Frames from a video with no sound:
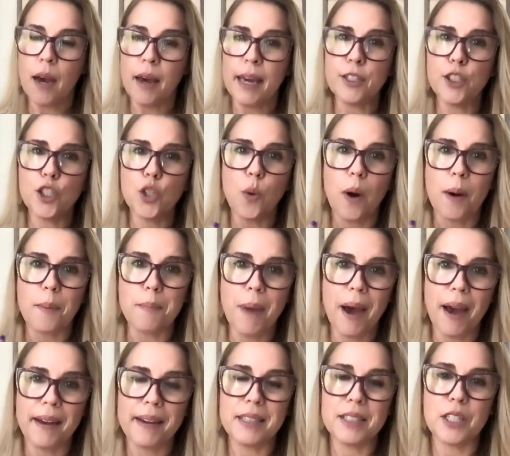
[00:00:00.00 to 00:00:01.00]
into our
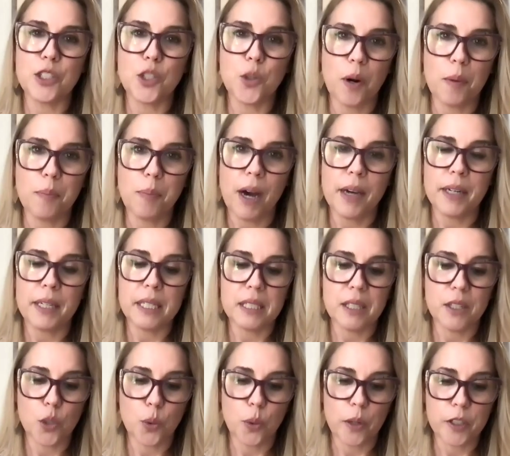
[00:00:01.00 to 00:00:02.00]
minds, into our bodies,
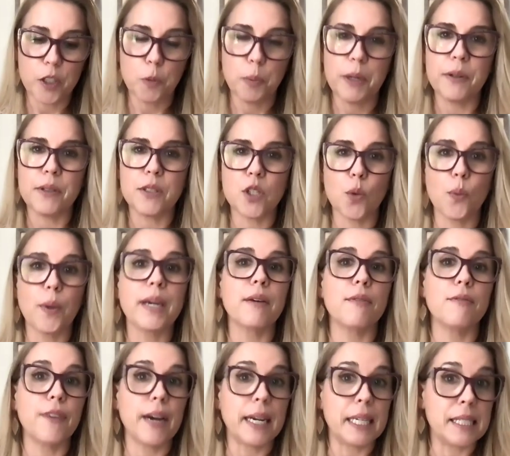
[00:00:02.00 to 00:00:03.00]
into our spirits, so we
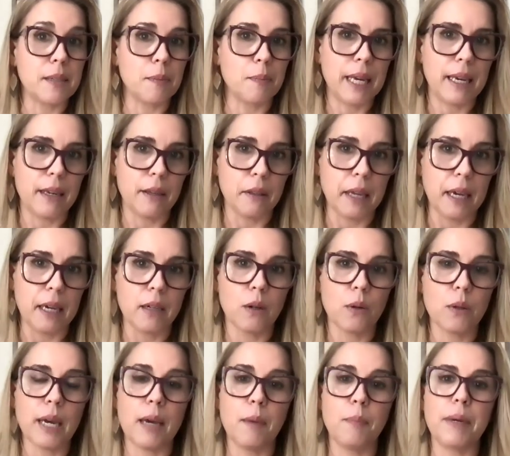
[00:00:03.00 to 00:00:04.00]
can find some healing,
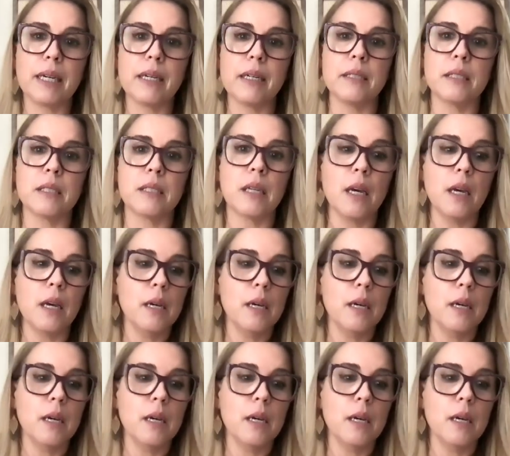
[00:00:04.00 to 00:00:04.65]
okay? Because